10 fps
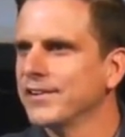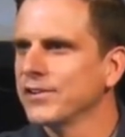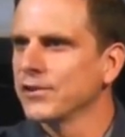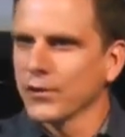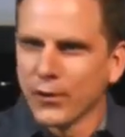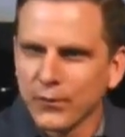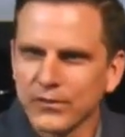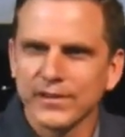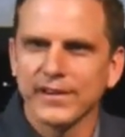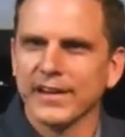Your
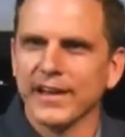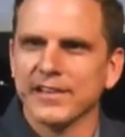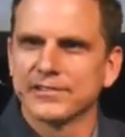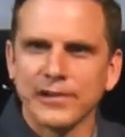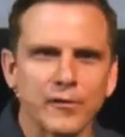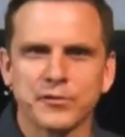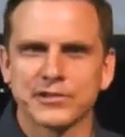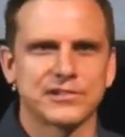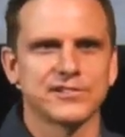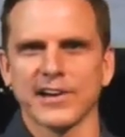own
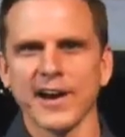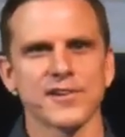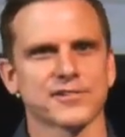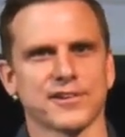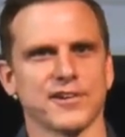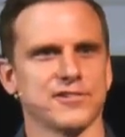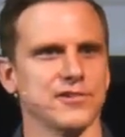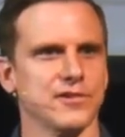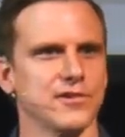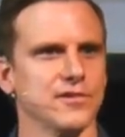selfish desires cause you
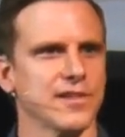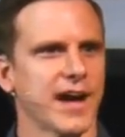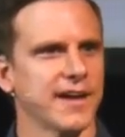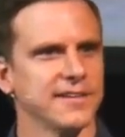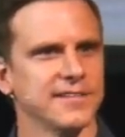to do that.